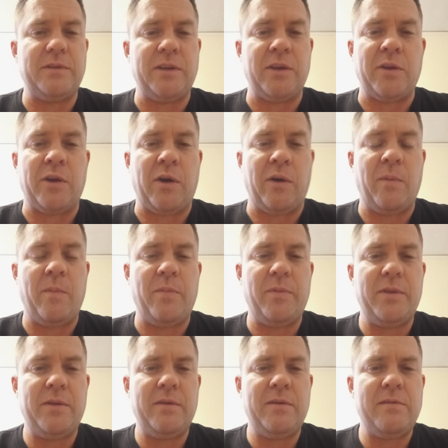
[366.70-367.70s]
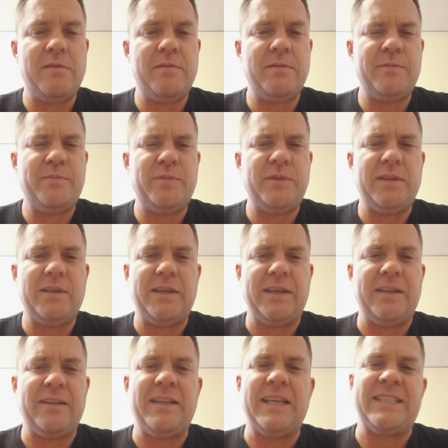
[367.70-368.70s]
You know,
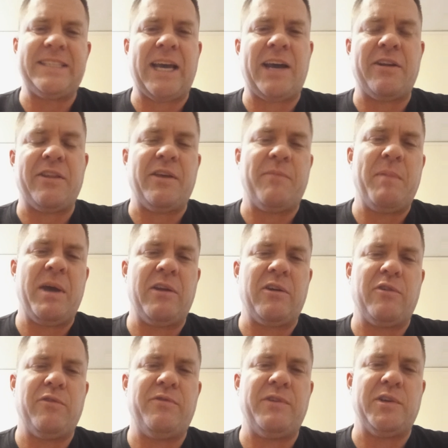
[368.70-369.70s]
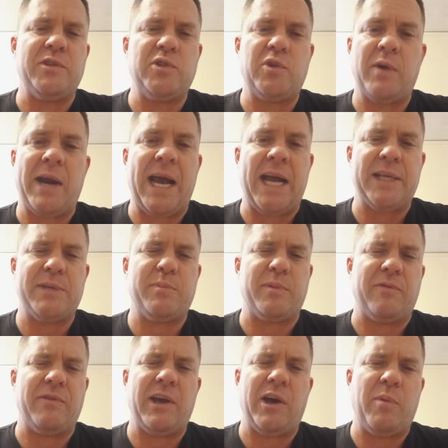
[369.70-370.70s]
it's out of the medical field's grasp
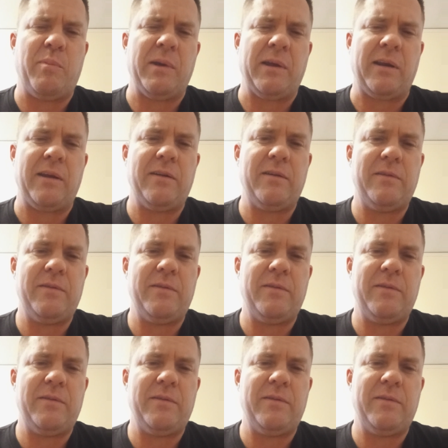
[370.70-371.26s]
of helping